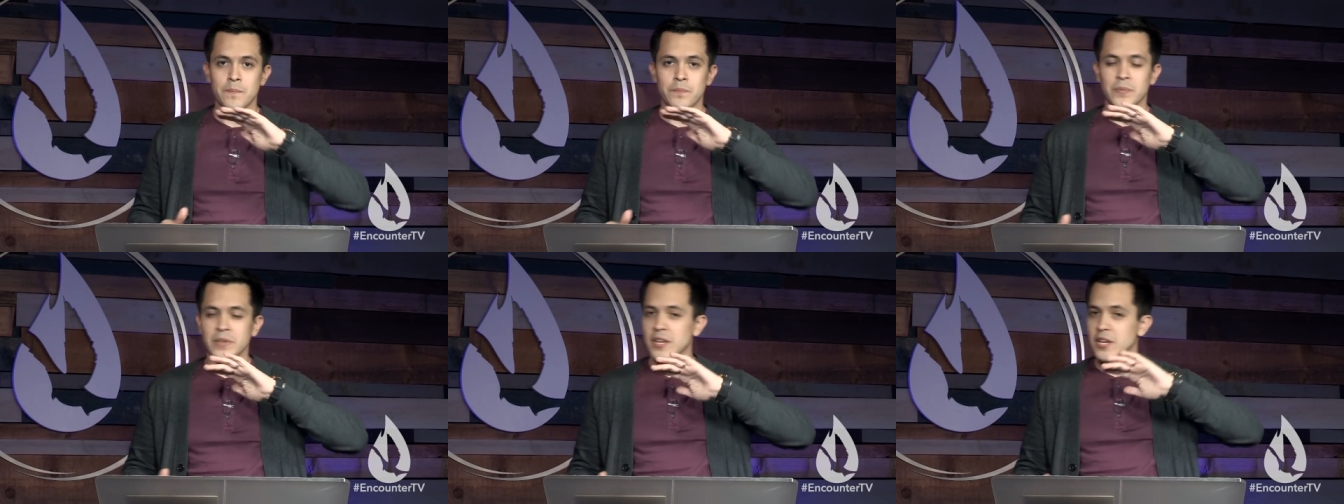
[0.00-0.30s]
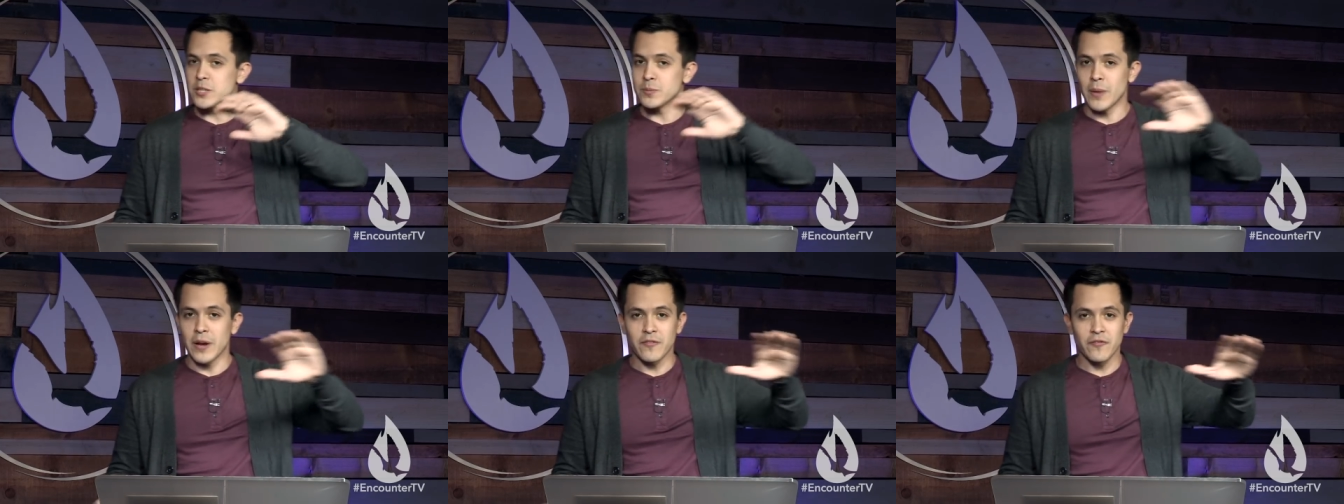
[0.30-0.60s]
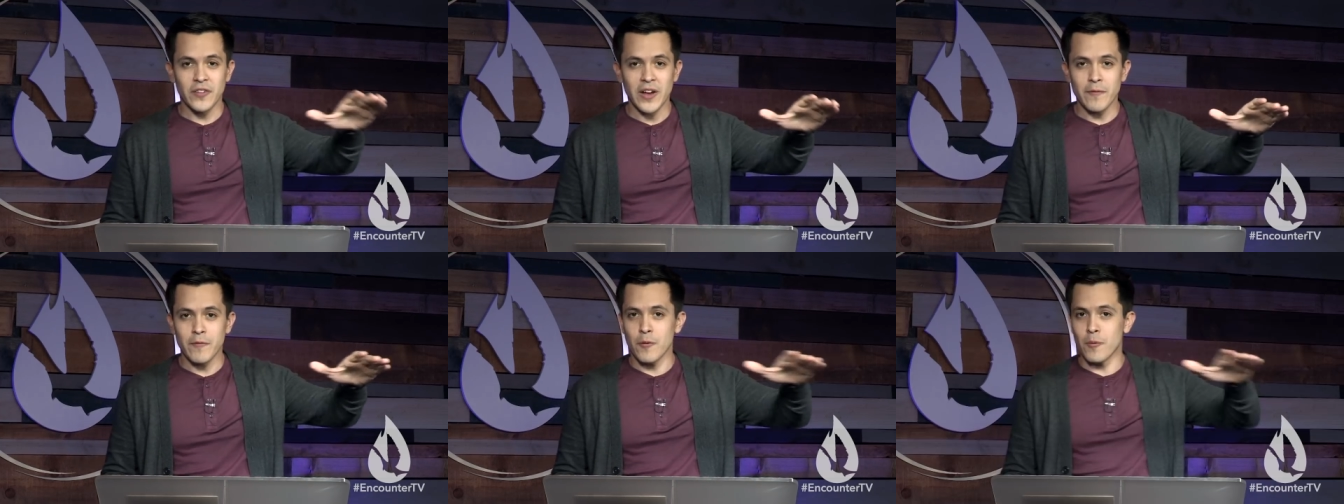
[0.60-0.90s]
He's my
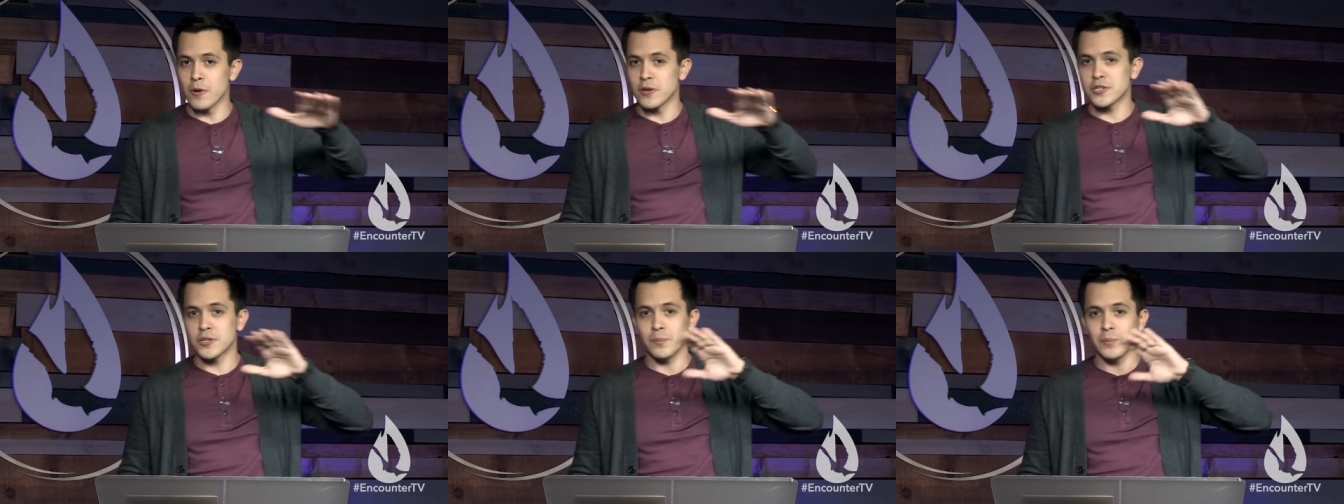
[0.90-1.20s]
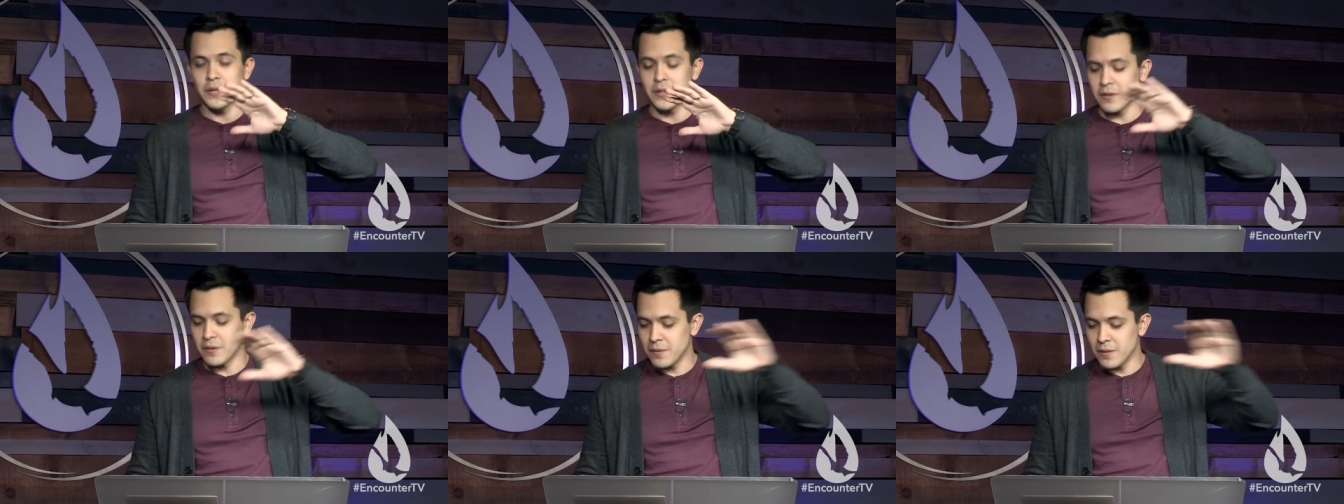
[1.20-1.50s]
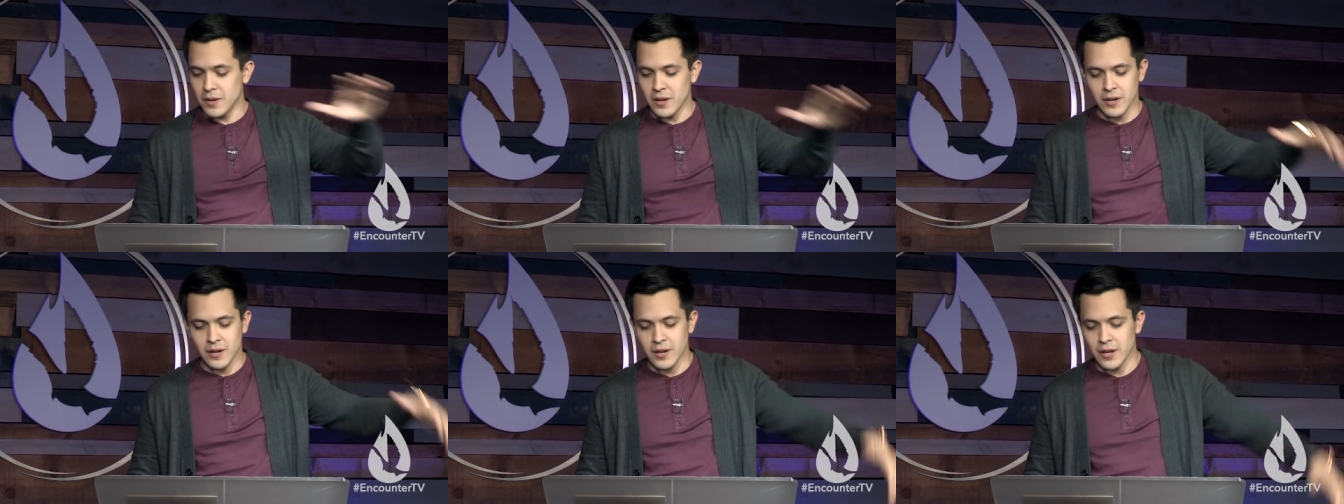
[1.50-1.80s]
favorite worship leader,
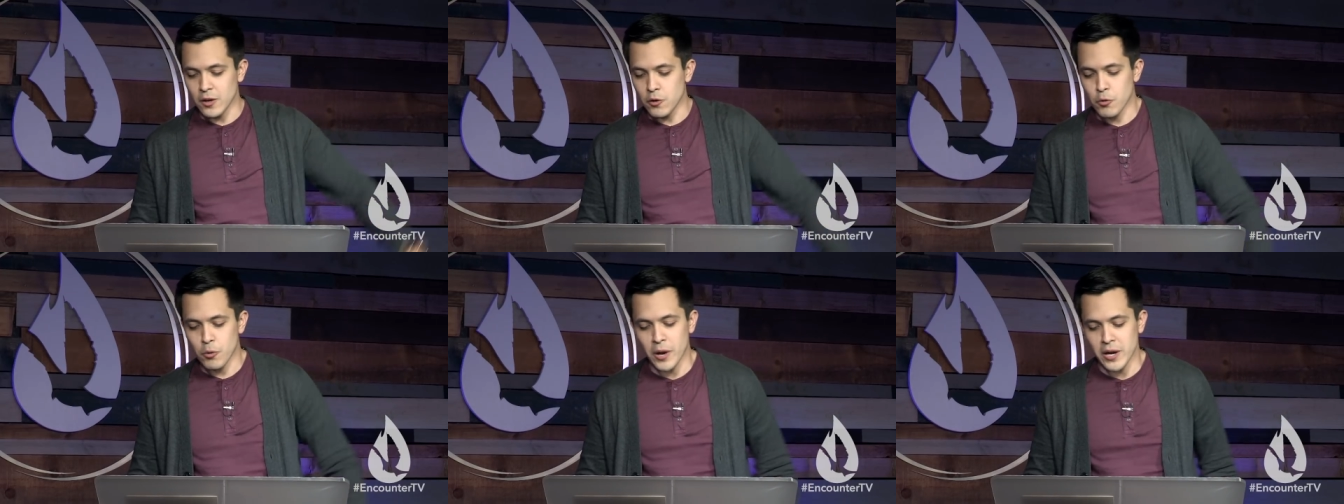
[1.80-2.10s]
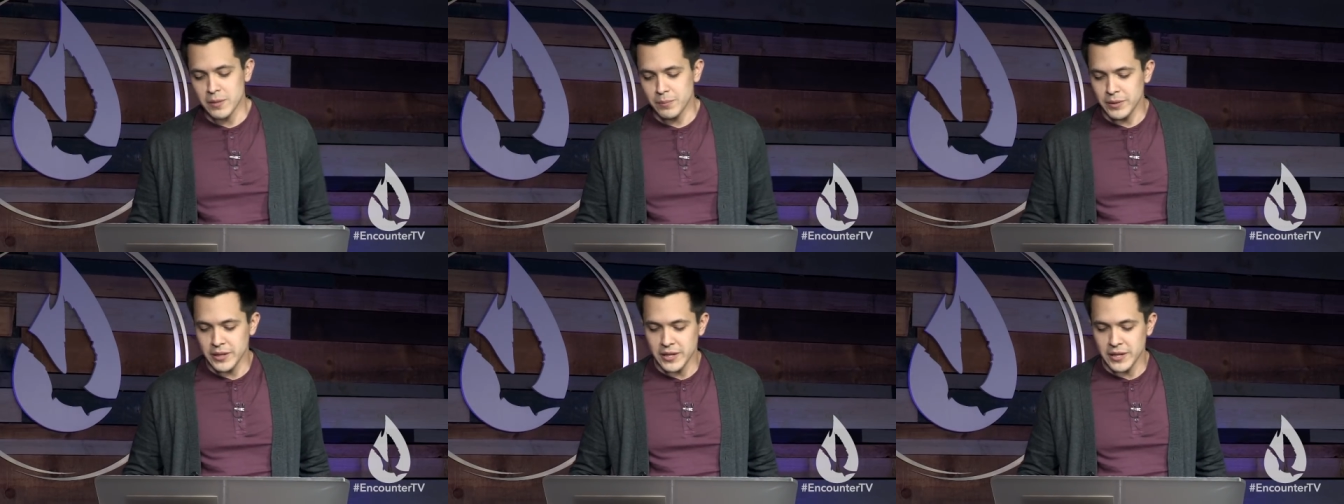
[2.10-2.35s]
incredibly